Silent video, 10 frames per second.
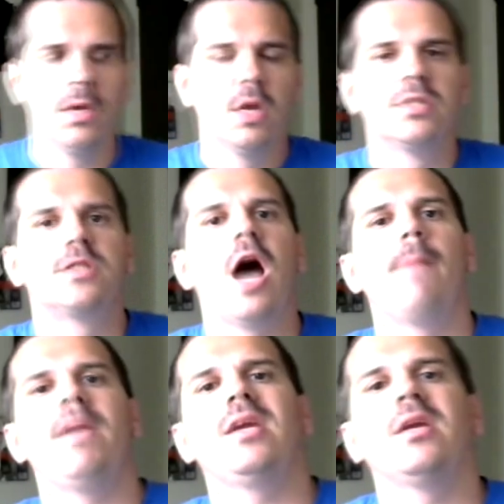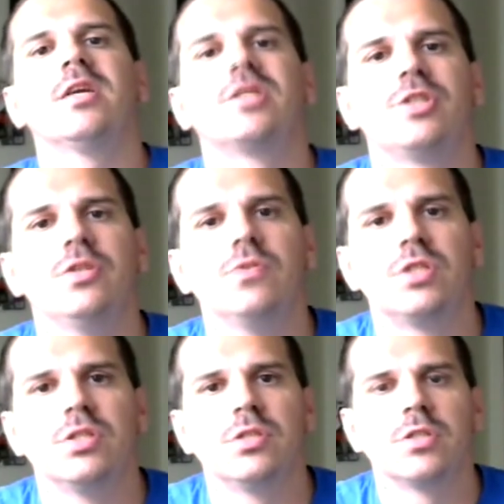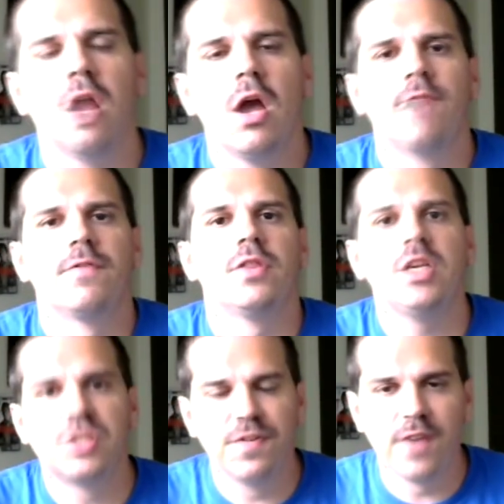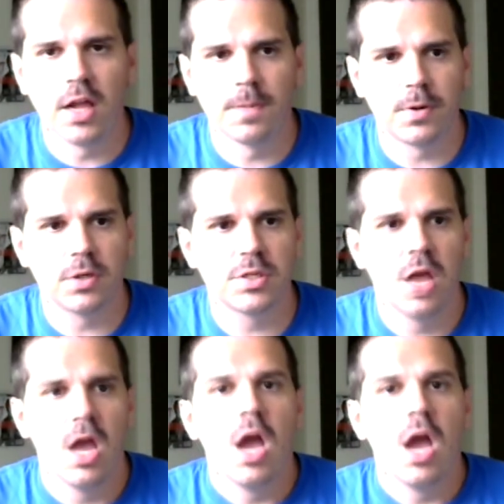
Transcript: Stop making excuses for these developers,